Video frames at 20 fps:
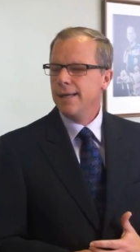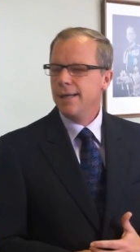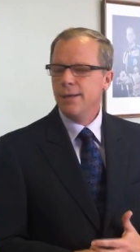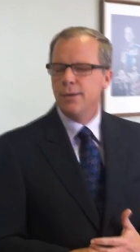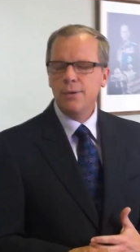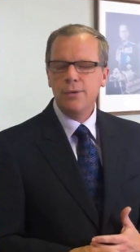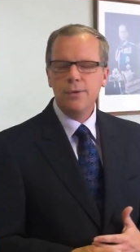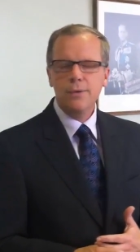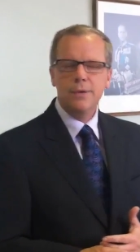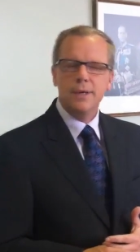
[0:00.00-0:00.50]
You
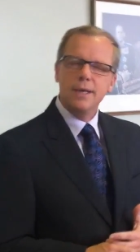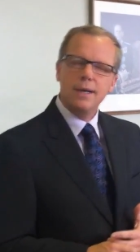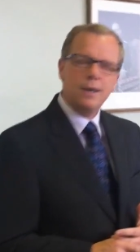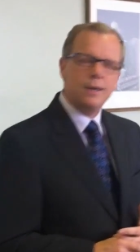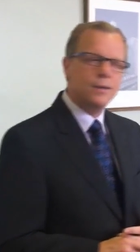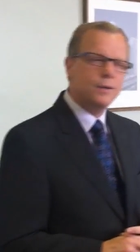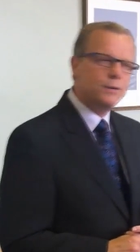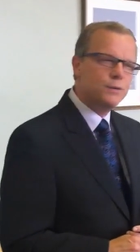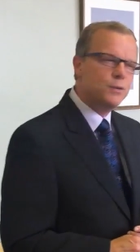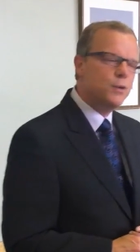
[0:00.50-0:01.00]

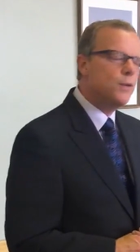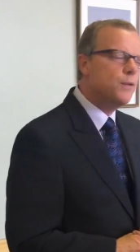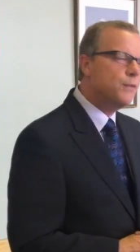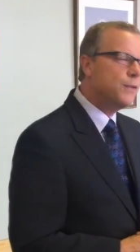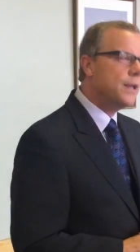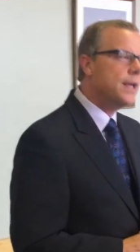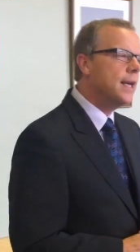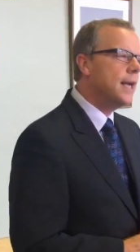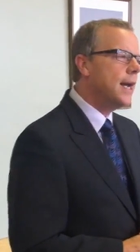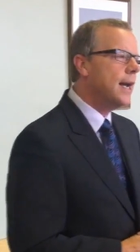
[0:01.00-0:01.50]
know,
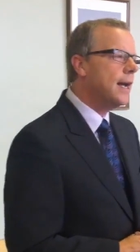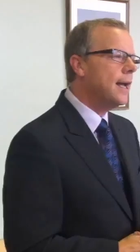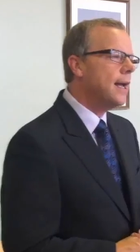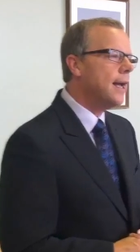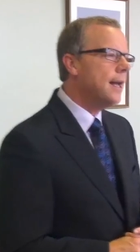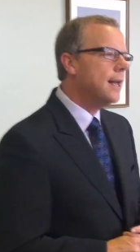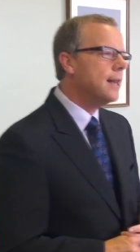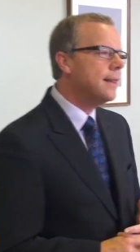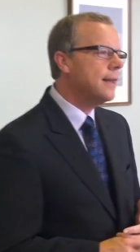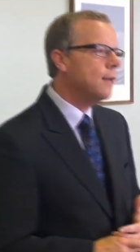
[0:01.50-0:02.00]
truthfully,
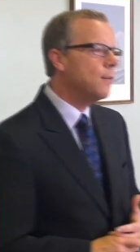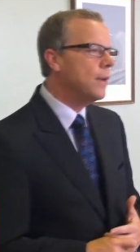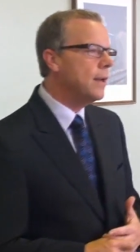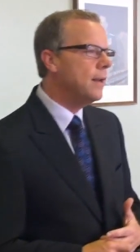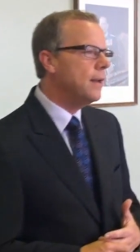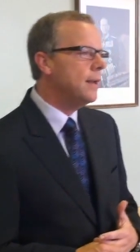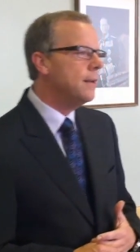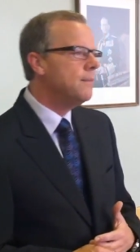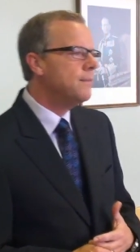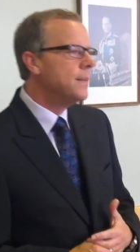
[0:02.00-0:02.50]
I think
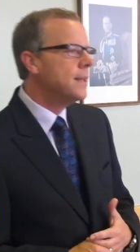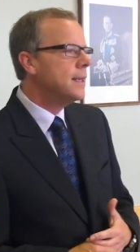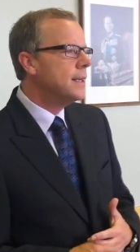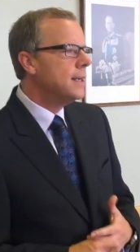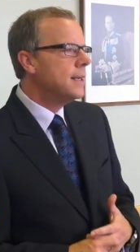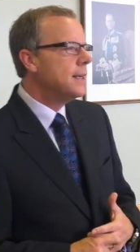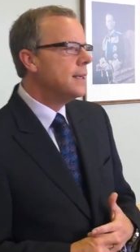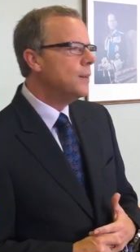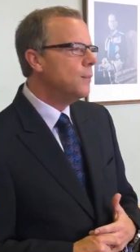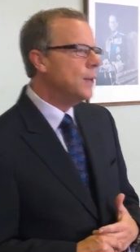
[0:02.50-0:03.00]
we
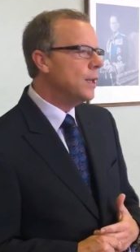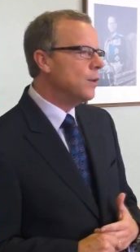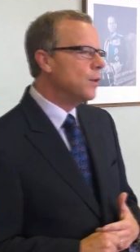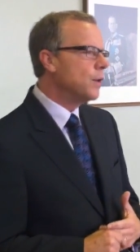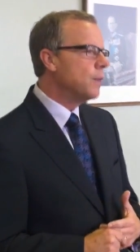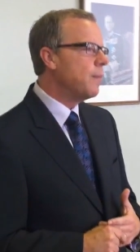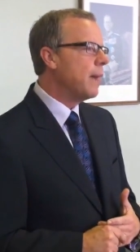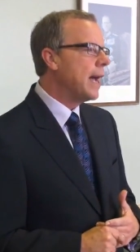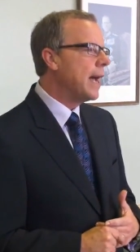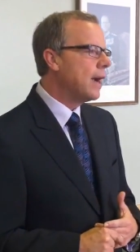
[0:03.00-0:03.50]

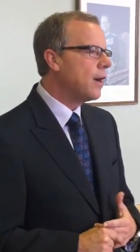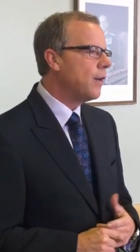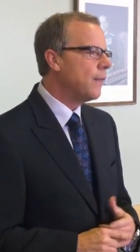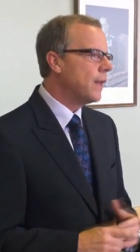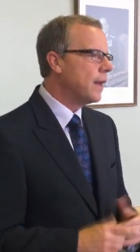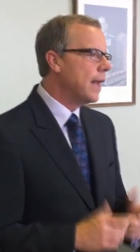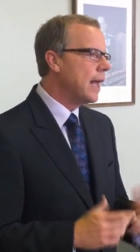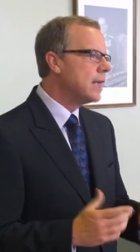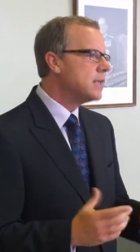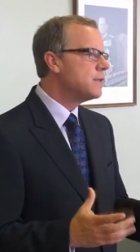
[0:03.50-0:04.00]
look back
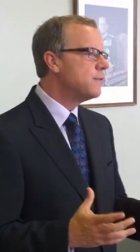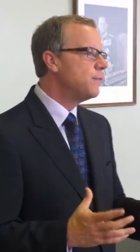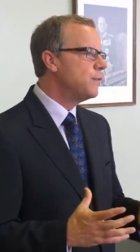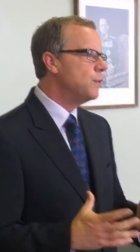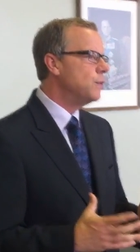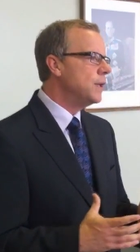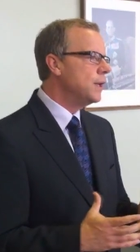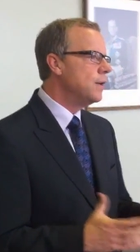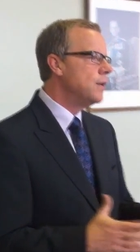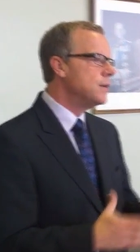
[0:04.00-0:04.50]
on the last
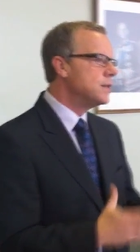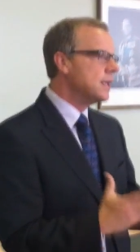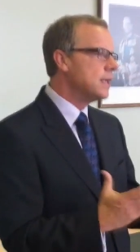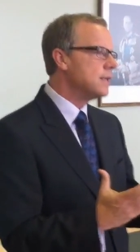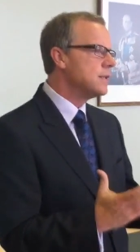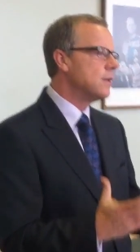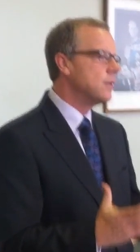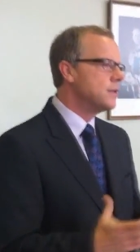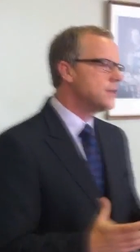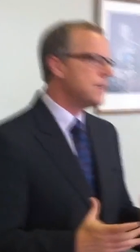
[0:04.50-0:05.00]
few years
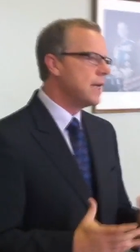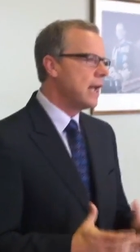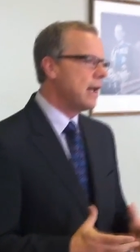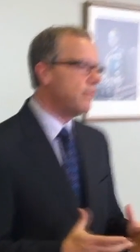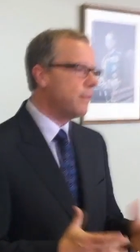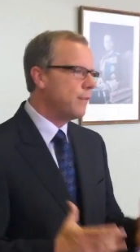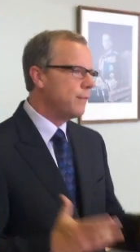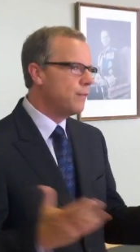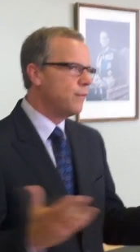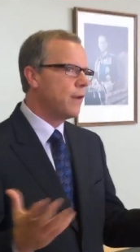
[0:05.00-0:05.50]
as our
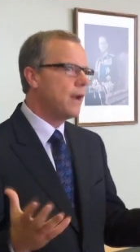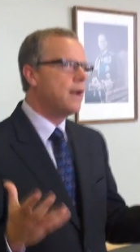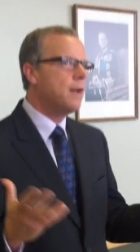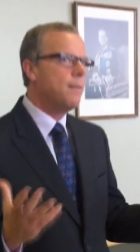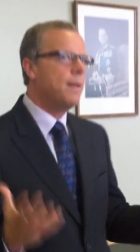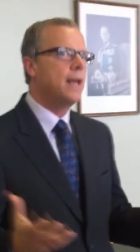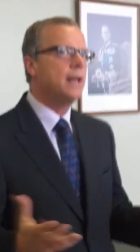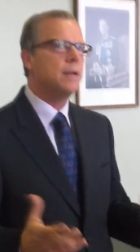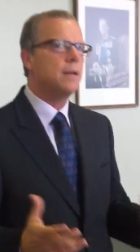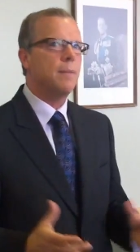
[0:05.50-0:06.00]
staff have tried
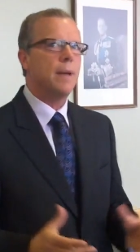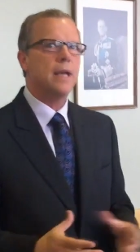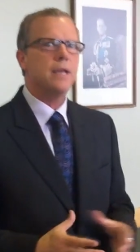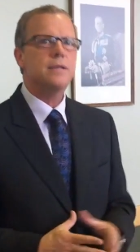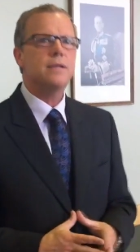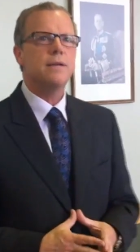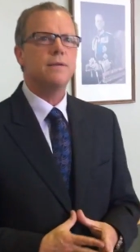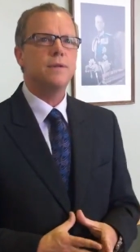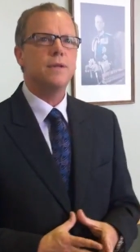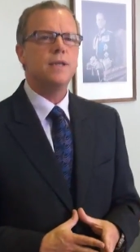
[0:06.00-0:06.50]
to make the
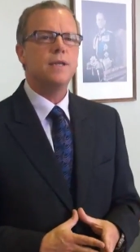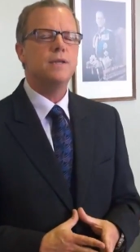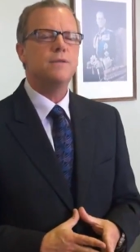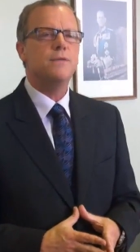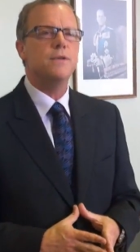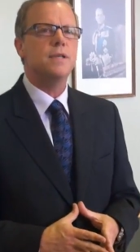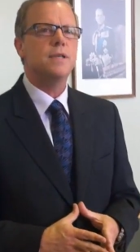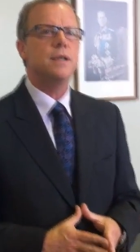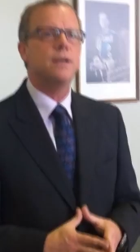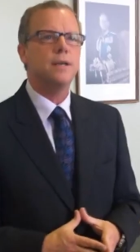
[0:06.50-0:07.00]
best of these
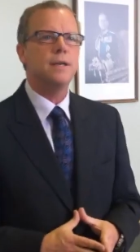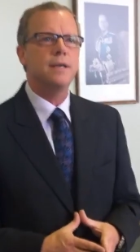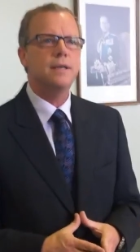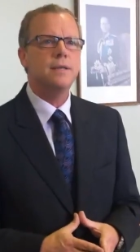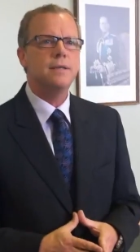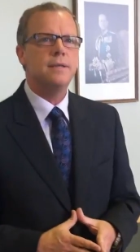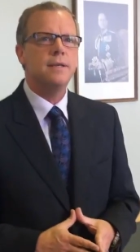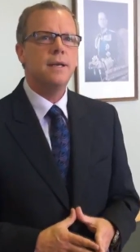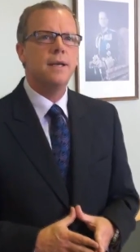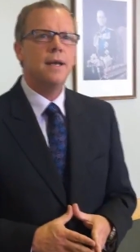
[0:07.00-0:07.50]

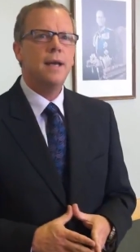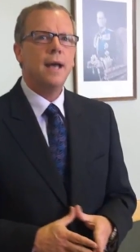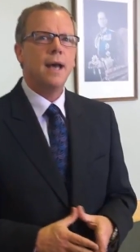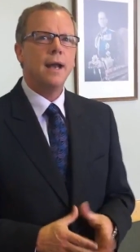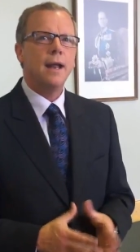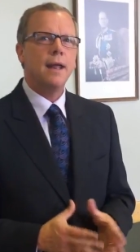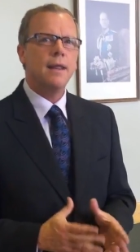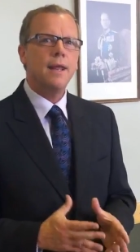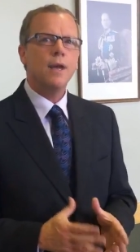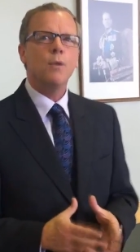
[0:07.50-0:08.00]
facilities,
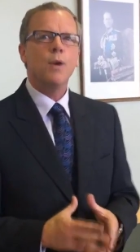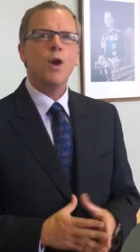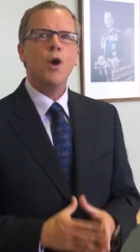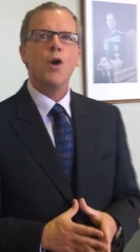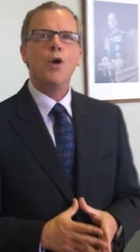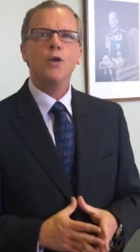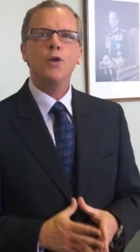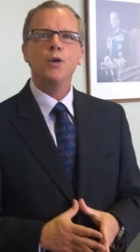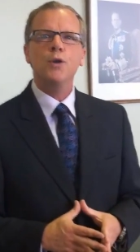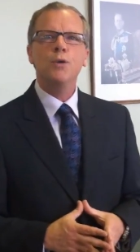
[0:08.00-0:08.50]
and I think we
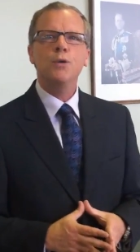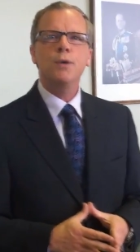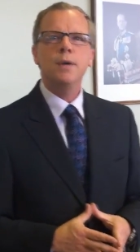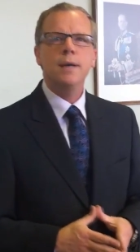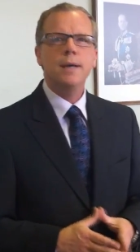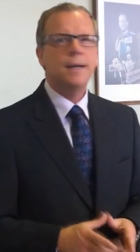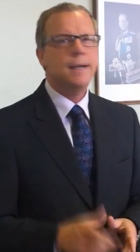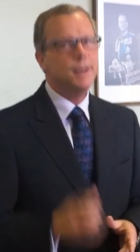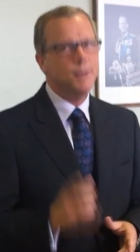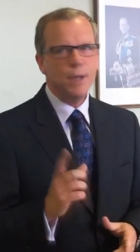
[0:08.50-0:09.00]
all
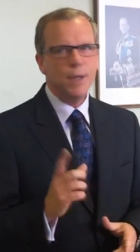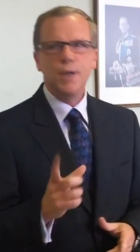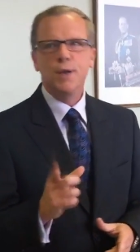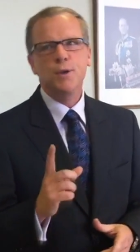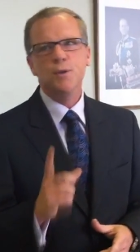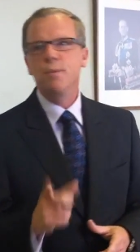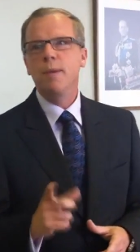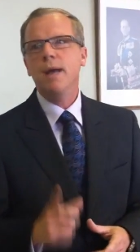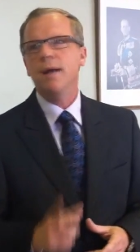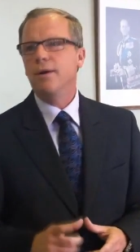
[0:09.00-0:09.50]
knew we
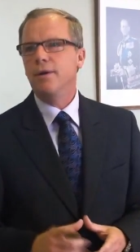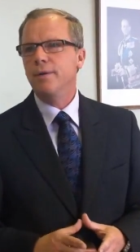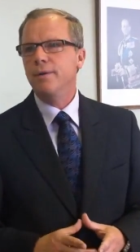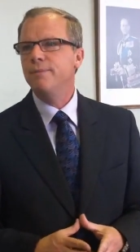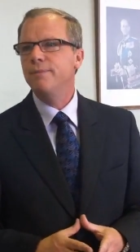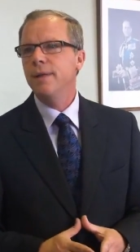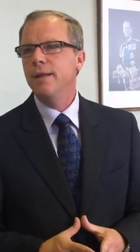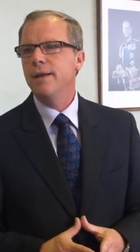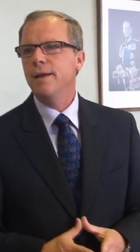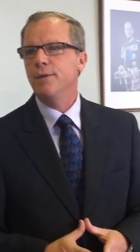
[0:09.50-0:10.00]
can do
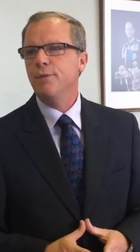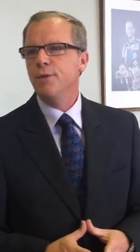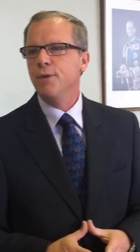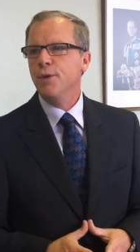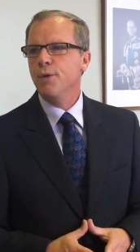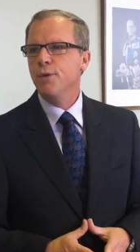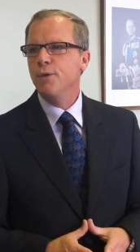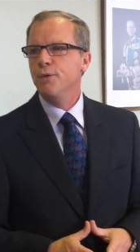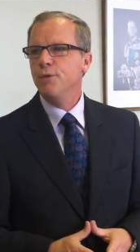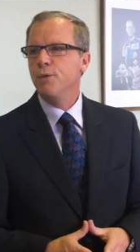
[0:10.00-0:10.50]
better
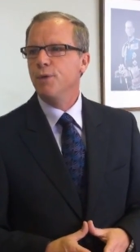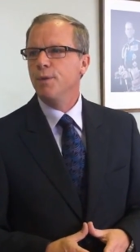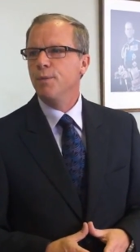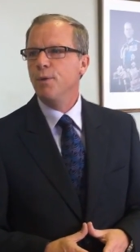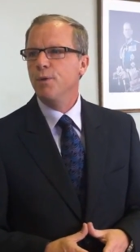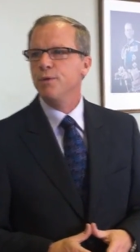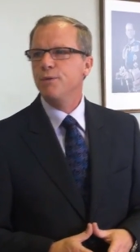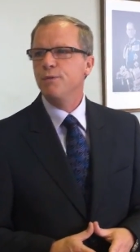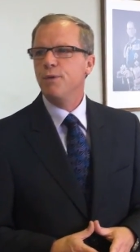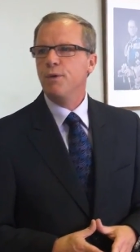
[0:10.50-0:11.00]
for those who are
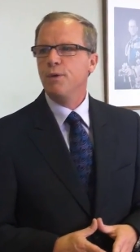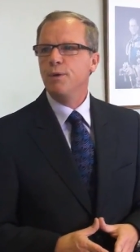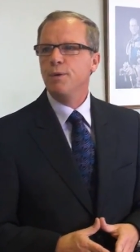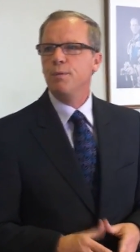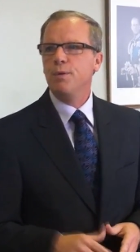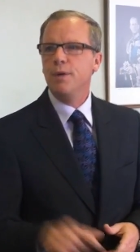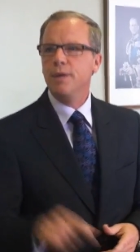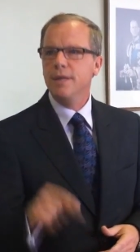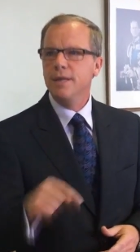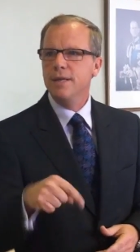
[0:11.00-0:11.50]
most
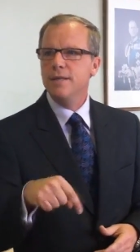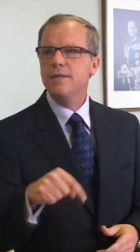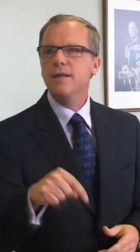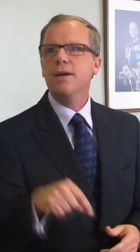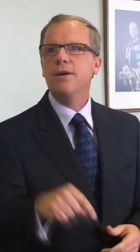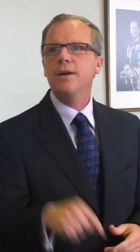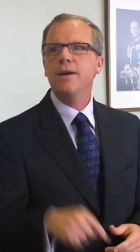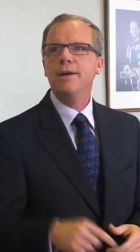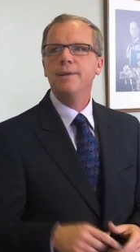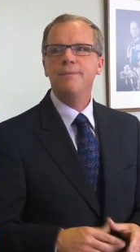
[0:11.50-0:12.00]
vulnerable in this
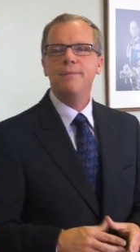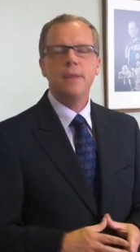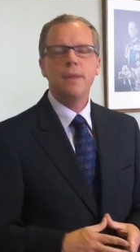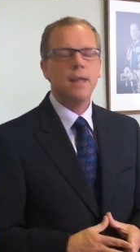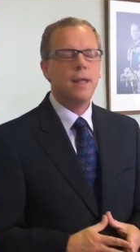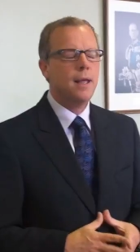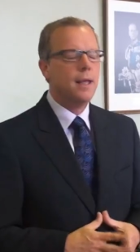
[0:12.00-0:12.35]
area,